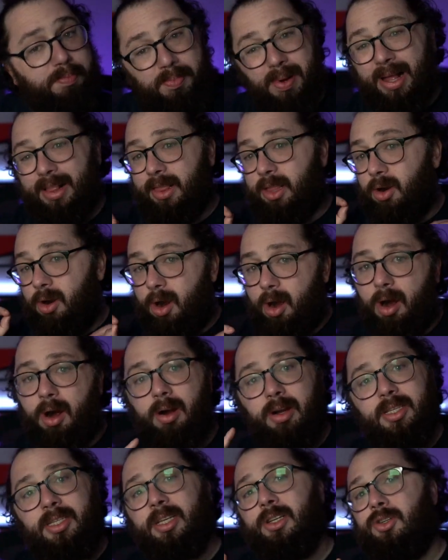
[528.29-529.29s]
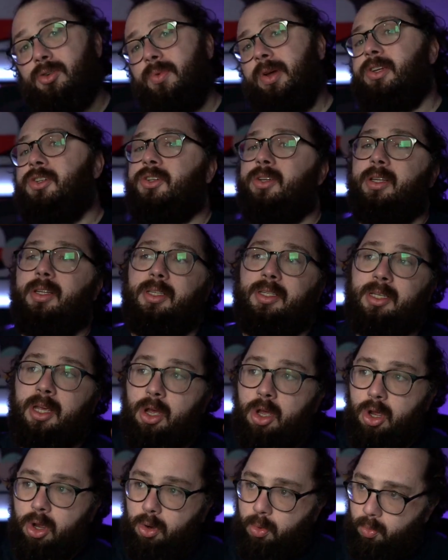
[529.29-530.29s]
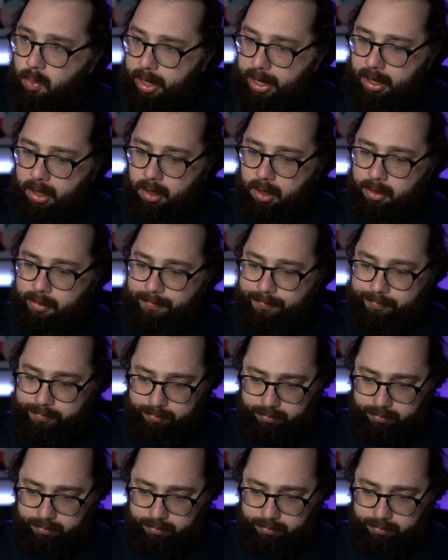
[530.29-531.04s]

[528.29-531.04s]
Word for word: but there are situations where